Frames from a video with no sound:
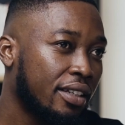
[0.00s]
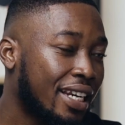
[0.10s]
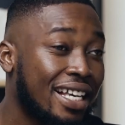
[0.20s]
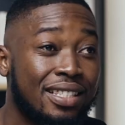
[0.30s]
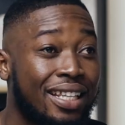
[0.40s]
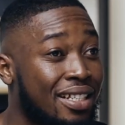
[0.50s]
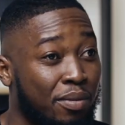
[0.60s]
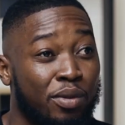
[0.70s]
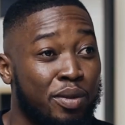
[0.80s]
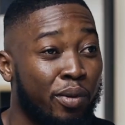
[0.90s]
That's
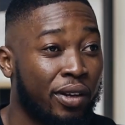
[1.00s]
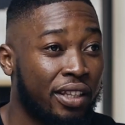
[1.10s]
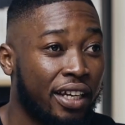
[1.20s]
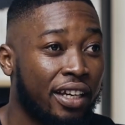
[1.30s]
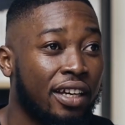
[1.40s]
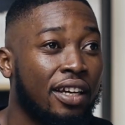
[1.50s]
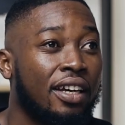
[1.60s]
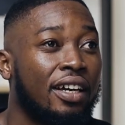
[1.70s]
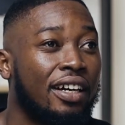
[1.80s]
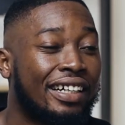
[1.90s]
the most important thing.
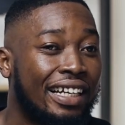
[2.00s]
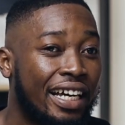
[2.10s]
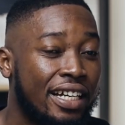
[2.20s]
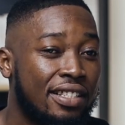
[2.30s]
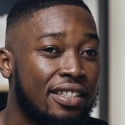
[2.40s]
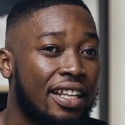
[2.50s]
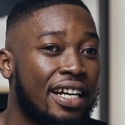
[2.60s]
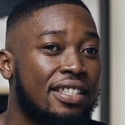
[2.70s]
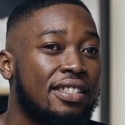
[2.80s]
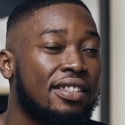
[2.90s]
A client
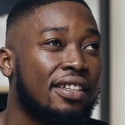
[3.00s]
that